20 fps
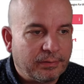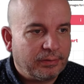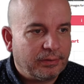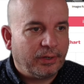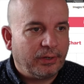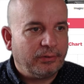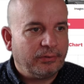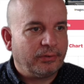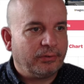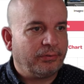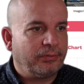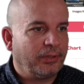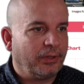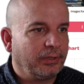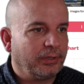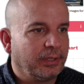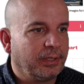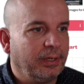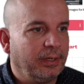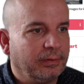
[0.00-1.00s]
Who'd have
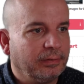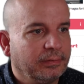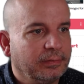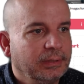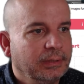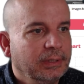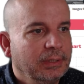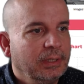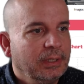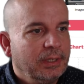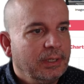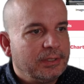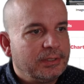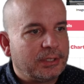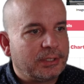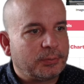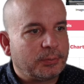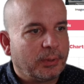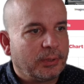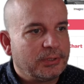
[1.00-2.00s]
thunk it? So
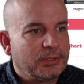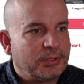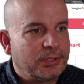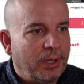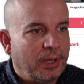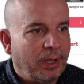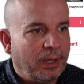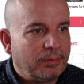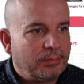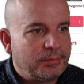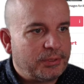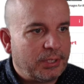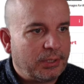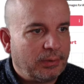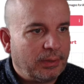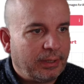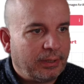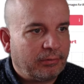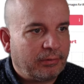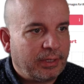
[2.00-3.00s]
this one's
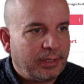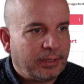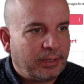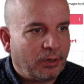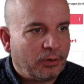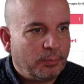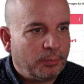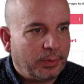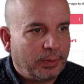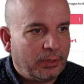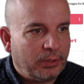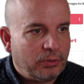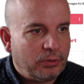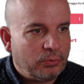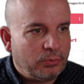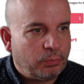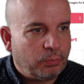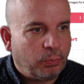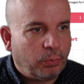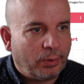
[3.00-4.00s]
2-litre Eco
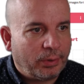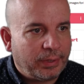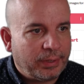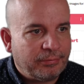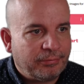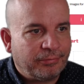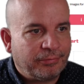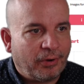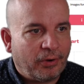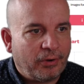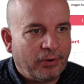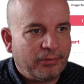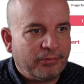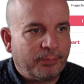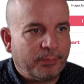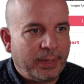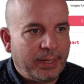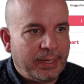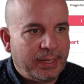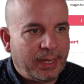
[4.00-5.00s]
Blue 185
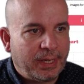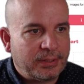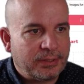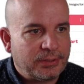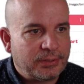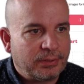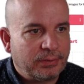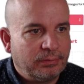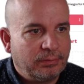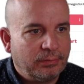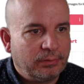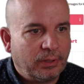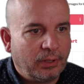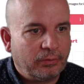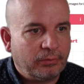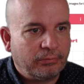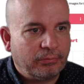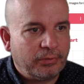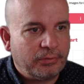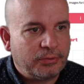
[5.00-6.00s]
PS low
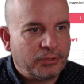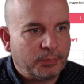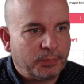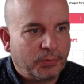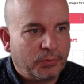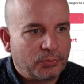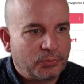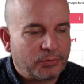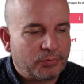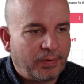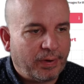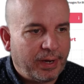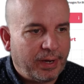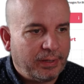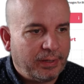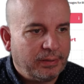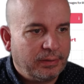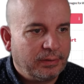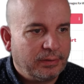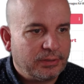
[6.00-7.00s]
roof sports
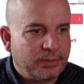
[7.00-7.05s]
van.